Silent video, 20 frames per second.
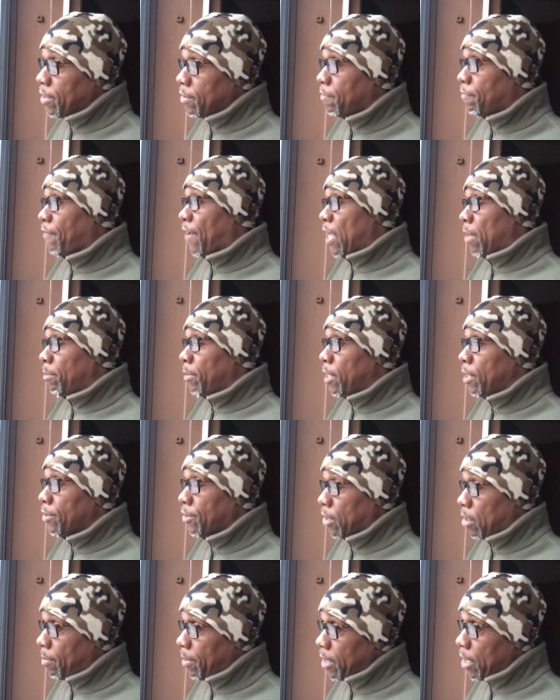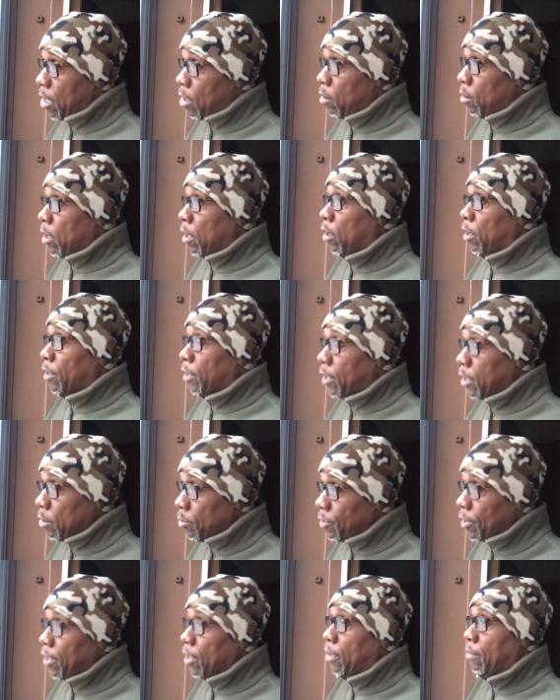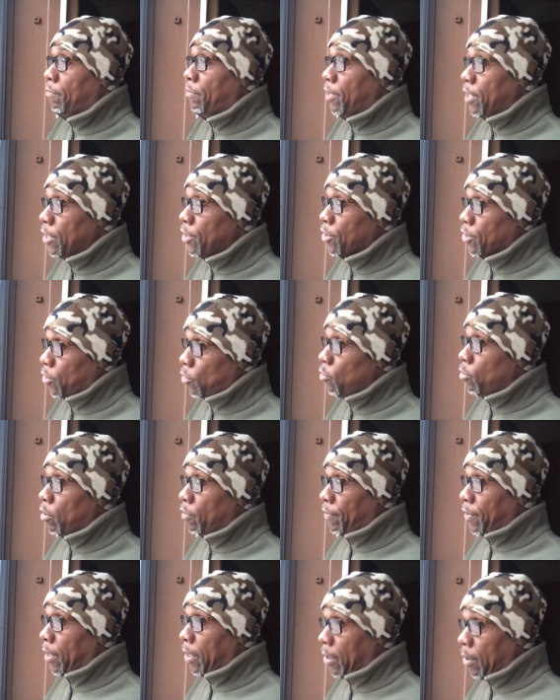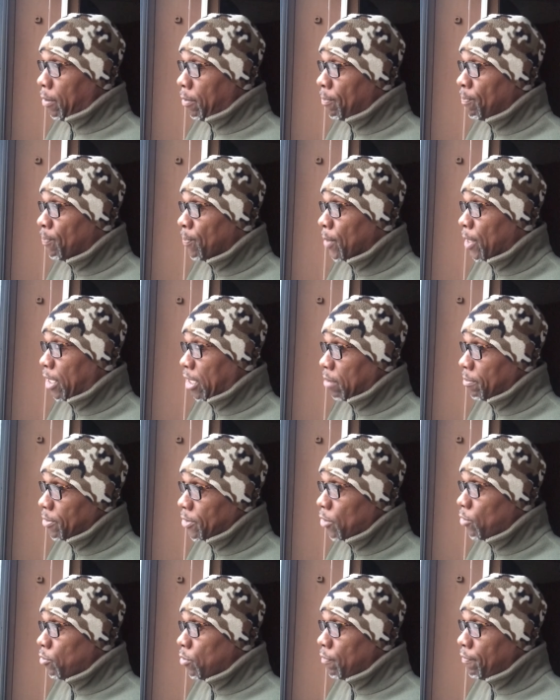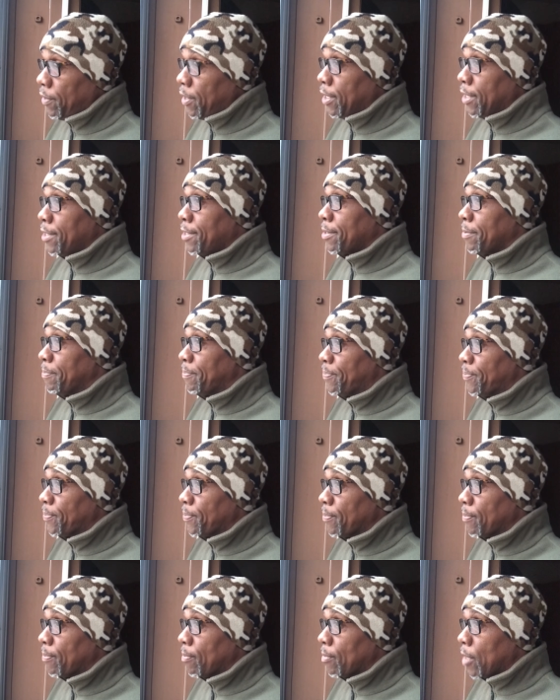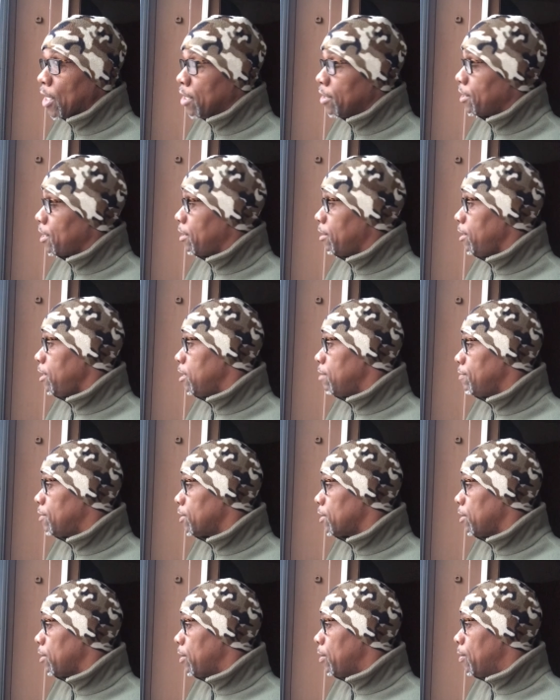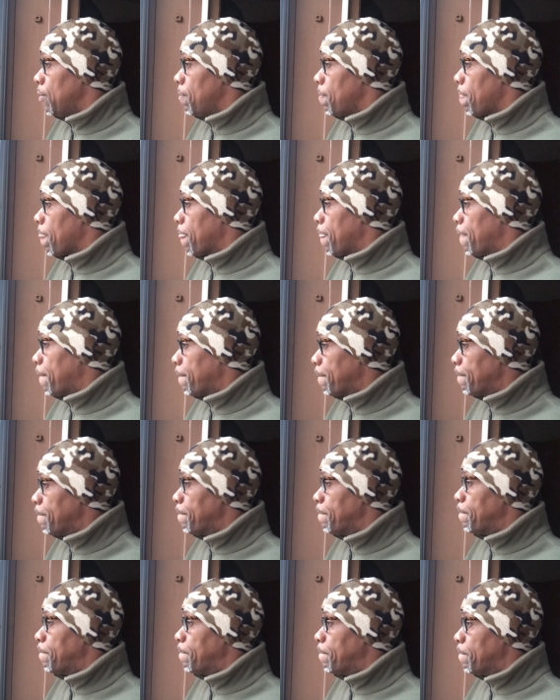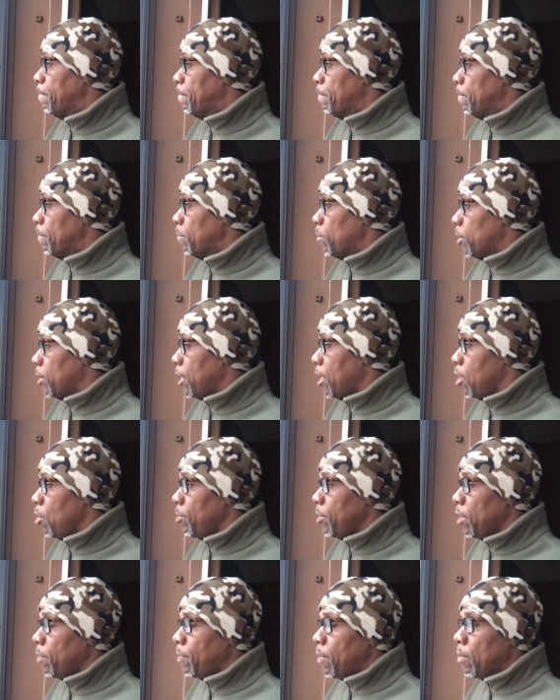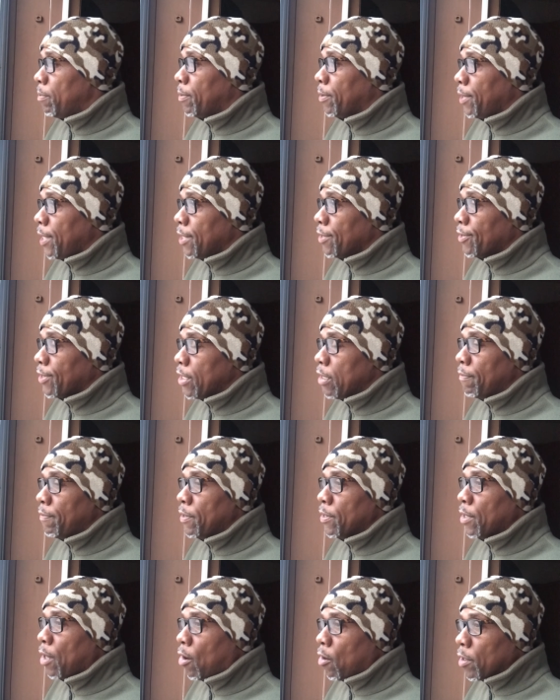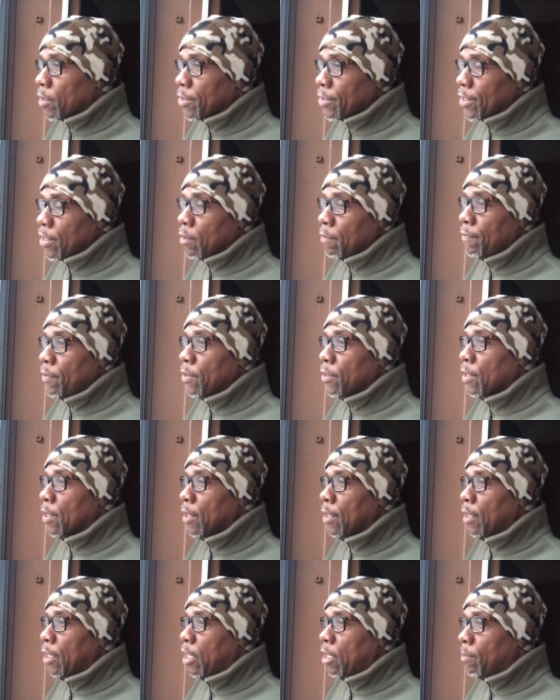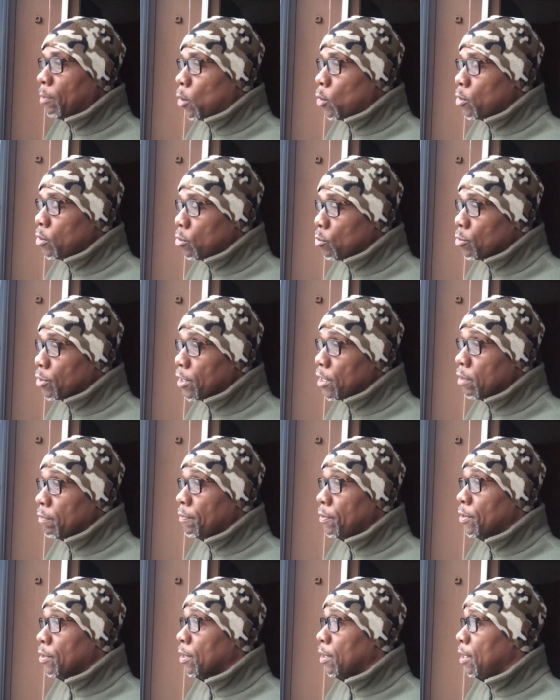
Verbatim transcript: and families. Some of y'all are guilty of this, certain of y'all. And I'm certain of this as I leave this alone. But how many people that selfish, heart selfish, emotional selfish,